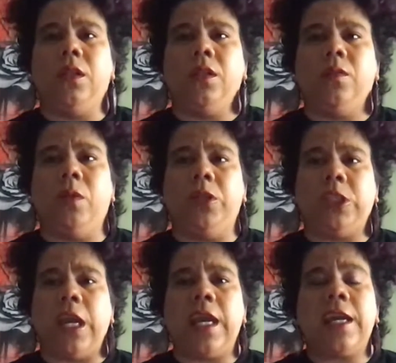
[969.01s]
when
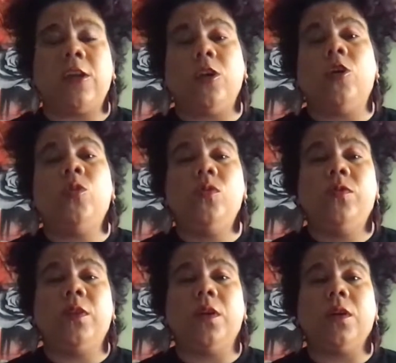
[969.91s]
J. Edgar
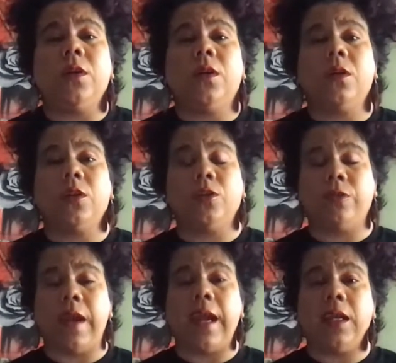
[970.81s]
Hoover
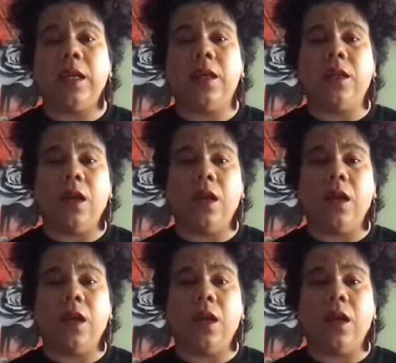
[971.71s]
created